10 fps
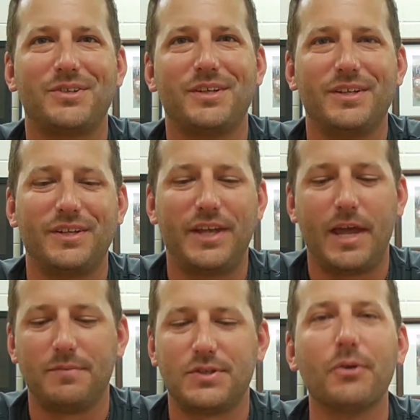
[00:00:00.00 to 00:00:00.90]
The
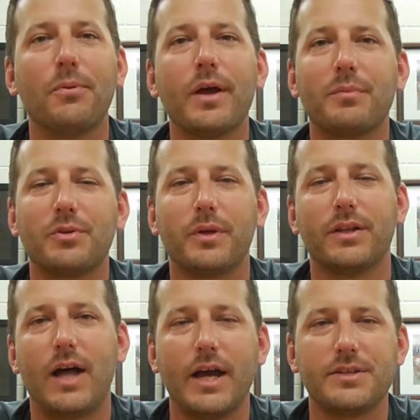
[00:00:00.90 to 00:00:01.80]
game's still played between the
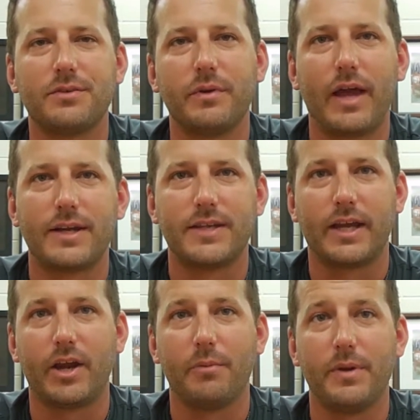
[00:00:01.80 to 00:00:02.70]
lines, and we got to
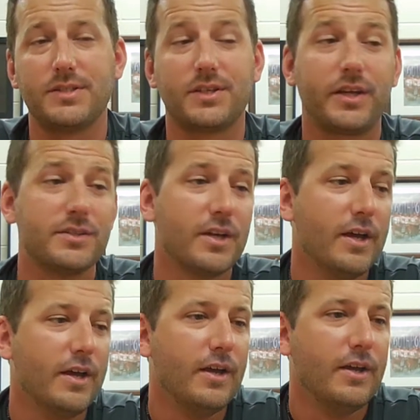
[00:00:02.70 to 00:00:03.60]
take care of business because
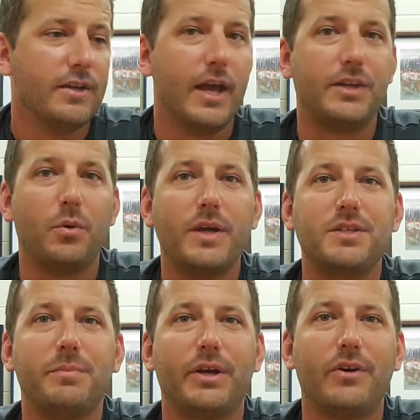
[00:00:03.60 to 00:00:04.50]
you hate to
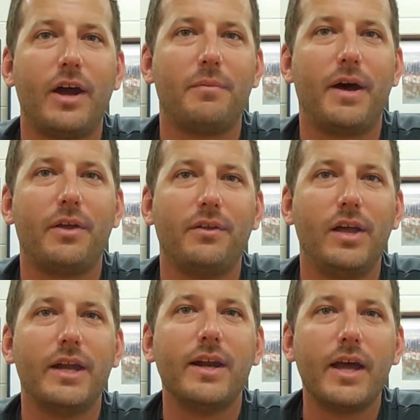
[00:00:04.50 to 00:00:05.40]
waste a big crowd by
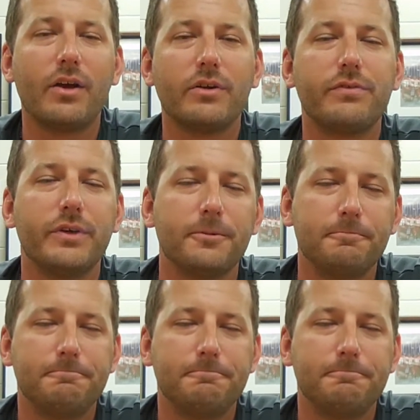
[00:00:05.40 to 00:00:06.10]
laying an egg on the field.